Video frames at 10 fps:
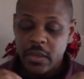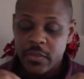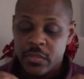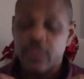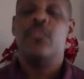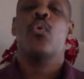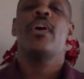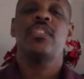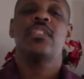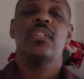The
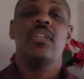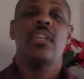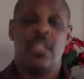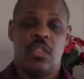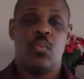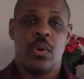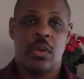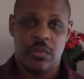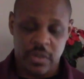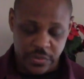Voice in the
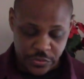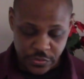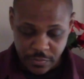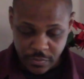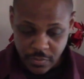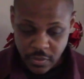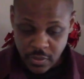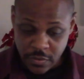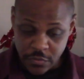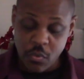Wilderness.
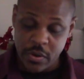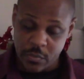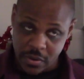And this morning we're